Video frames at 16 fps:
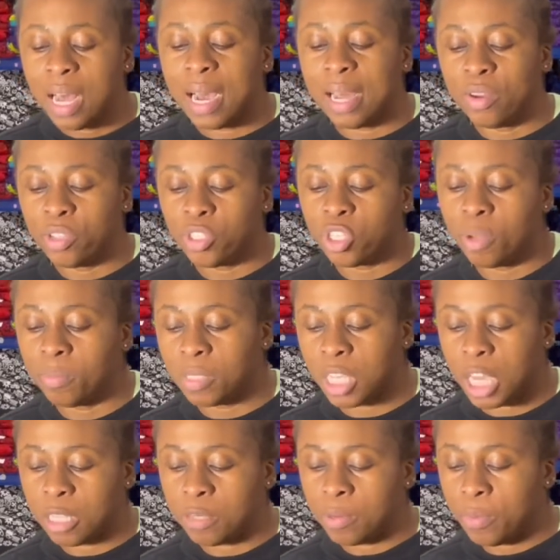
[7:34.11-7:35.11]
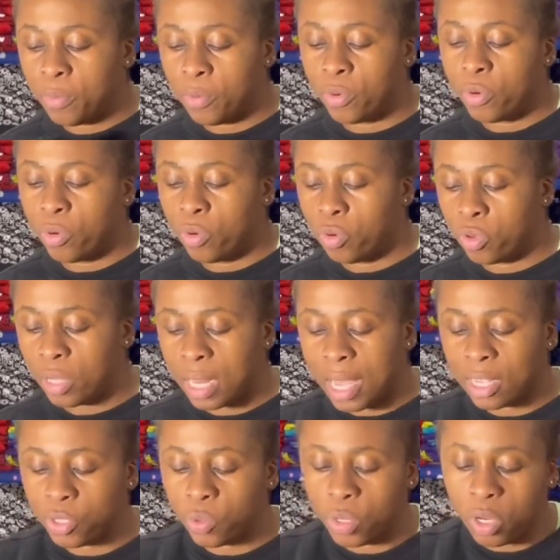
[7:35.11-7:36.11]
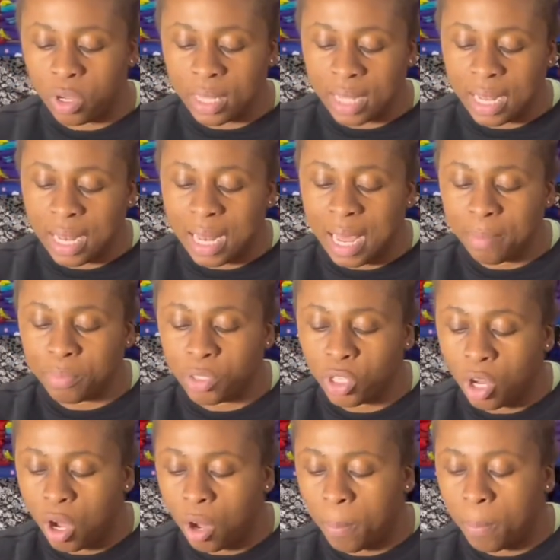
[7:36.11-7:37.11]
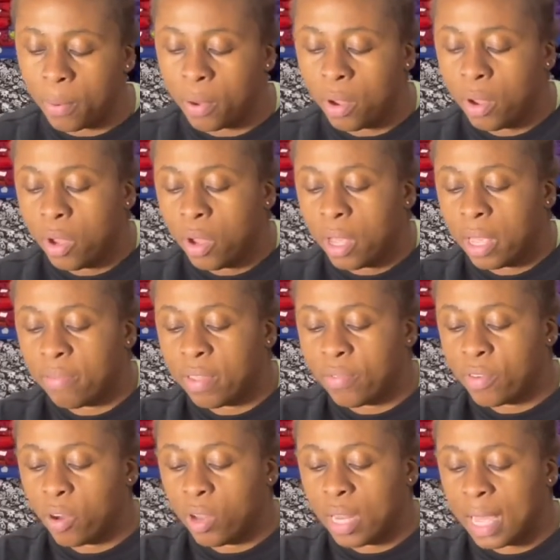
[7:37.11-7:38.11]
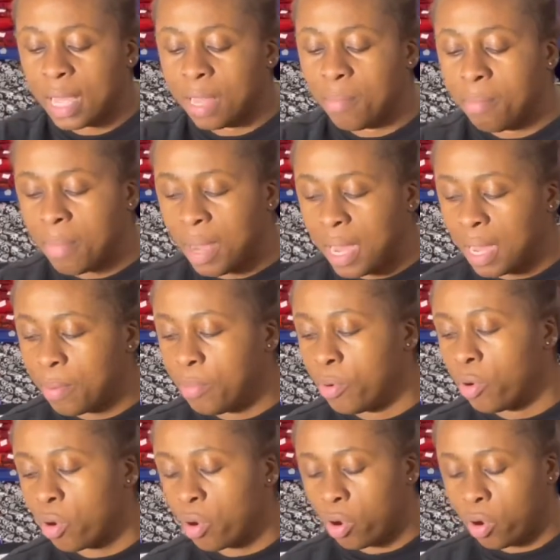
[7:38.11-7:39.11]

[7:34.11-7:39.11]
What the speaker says: I know sometimes people like do it on their laptop if they've got like a MacBook